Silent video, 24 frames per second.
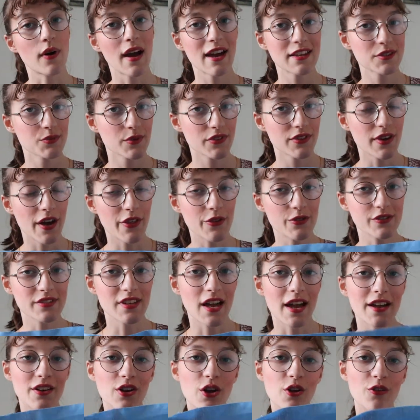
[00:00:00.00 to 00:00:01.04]
as with the other
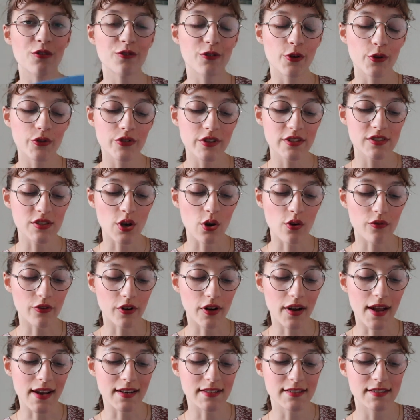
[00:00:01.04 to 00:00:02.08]
side, I'll fold this
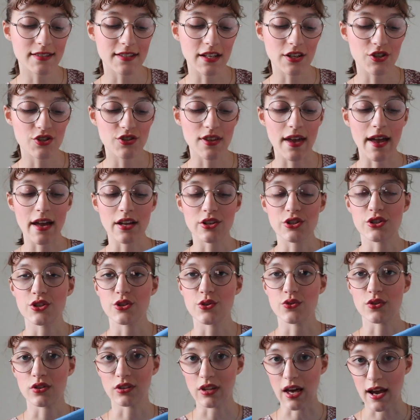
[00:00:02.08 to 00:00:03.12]
over and stitch the edge
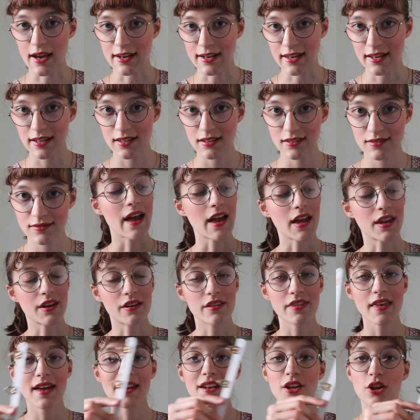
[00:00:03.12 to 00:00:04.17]
to the lining.
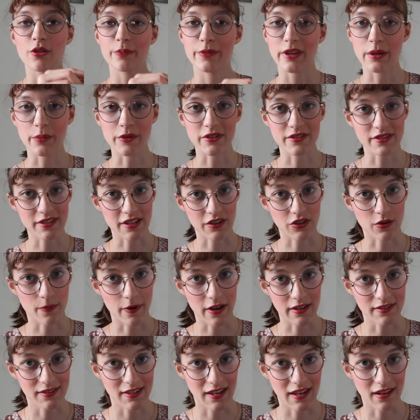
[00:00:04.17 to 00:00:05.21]
And then I'll be able to stick the
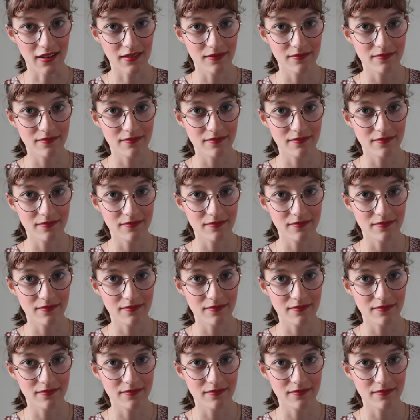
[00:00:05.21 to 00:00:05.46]
busk in.